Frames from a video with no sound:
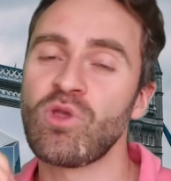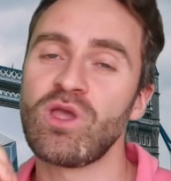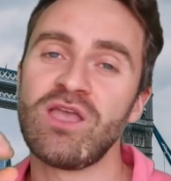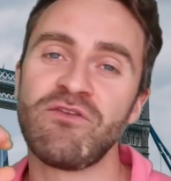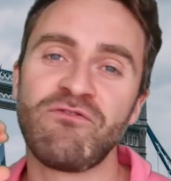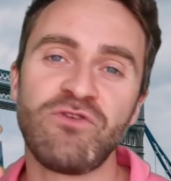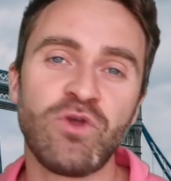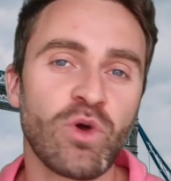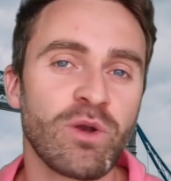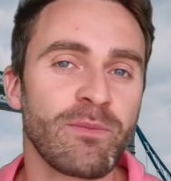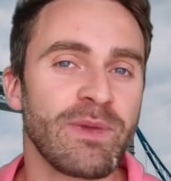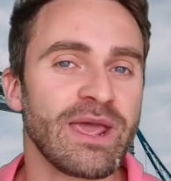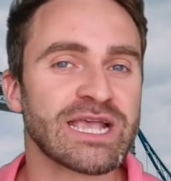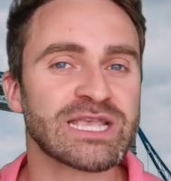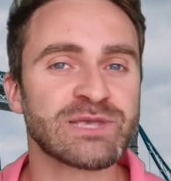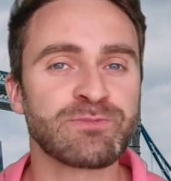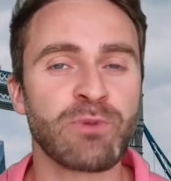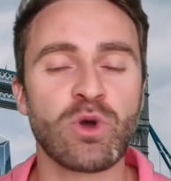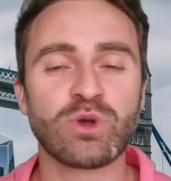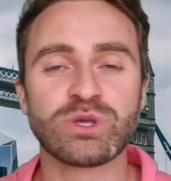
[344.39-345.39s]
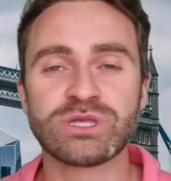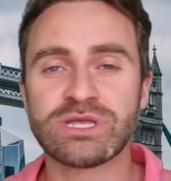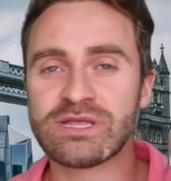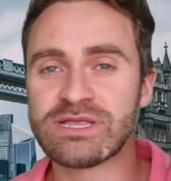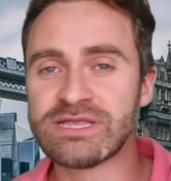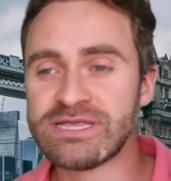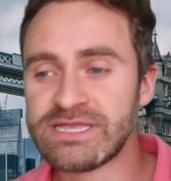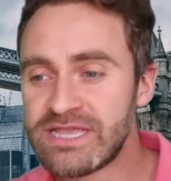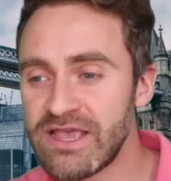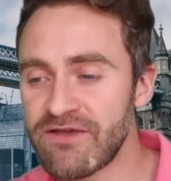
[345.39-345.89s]
If you want to be exposed to
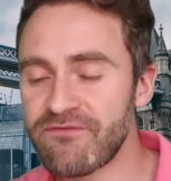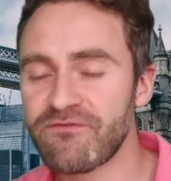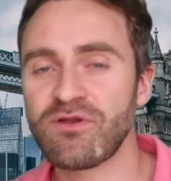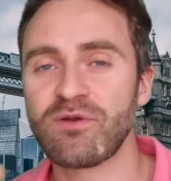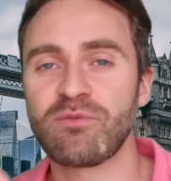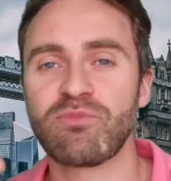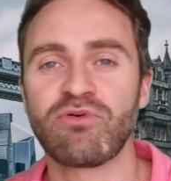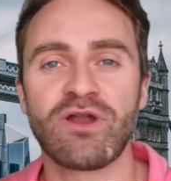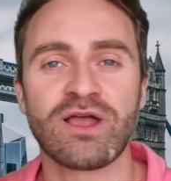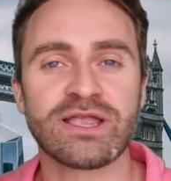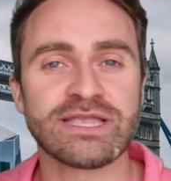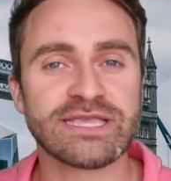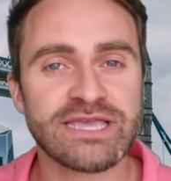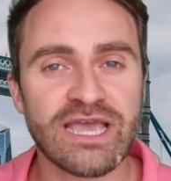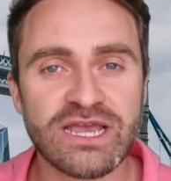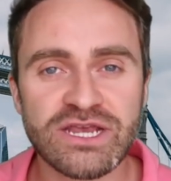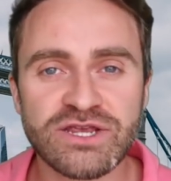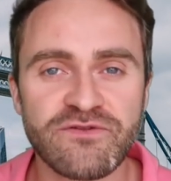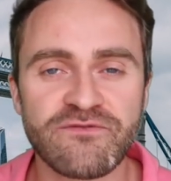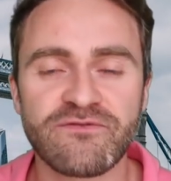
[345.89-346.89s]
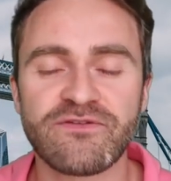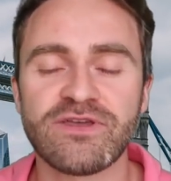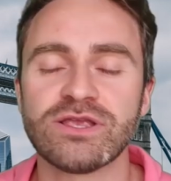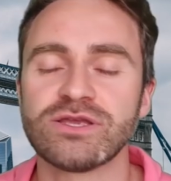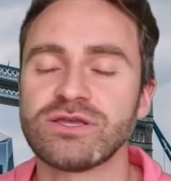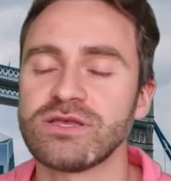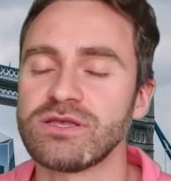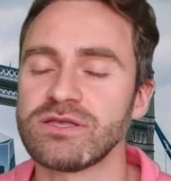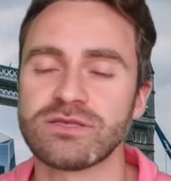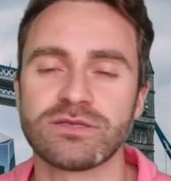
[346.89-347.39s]
different pronunciation
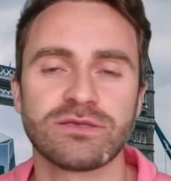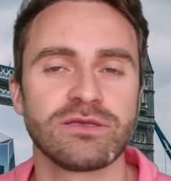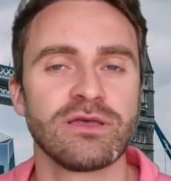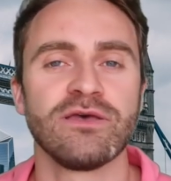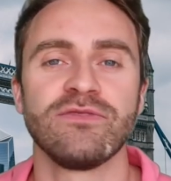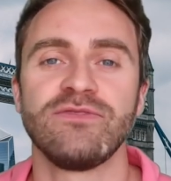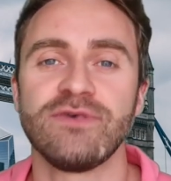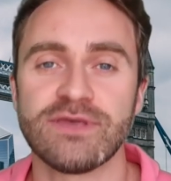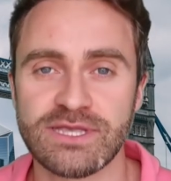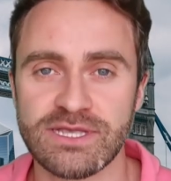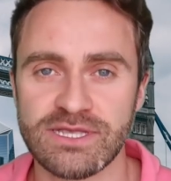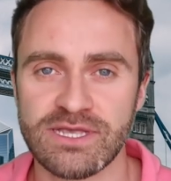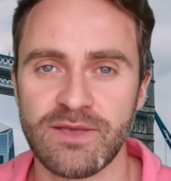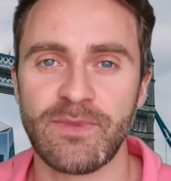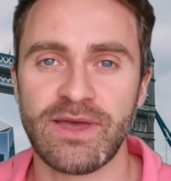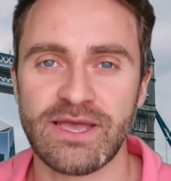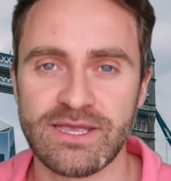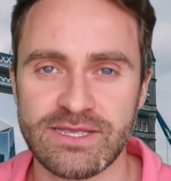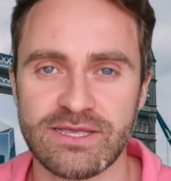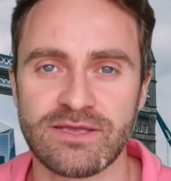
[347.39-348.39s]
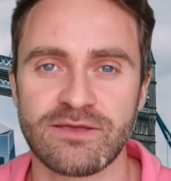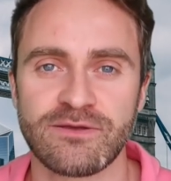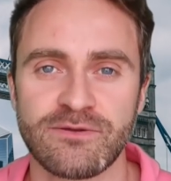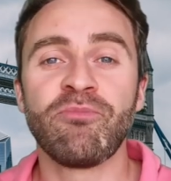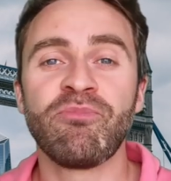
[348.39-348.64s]
features, this is amazing.